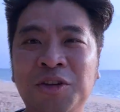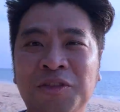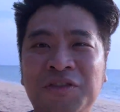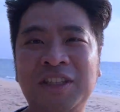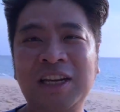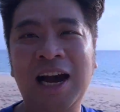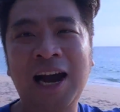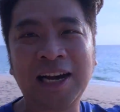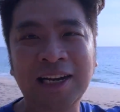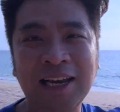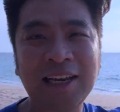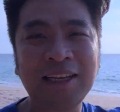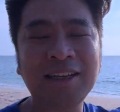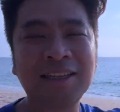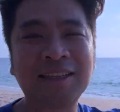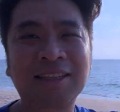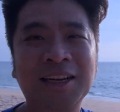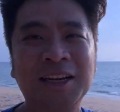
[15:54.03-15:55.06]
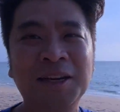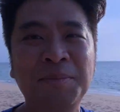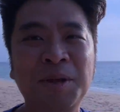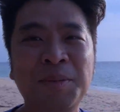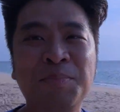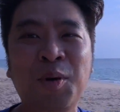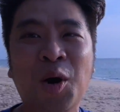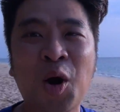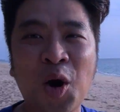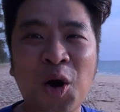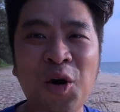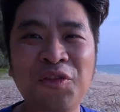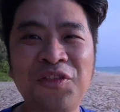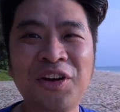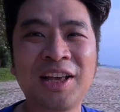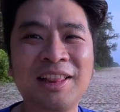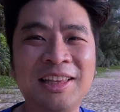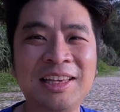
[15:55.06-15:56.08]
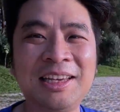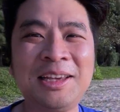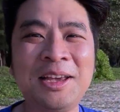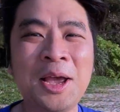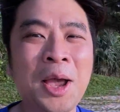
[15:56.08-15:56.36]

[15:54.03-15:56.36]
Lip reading: of Thailand is going to be perfectly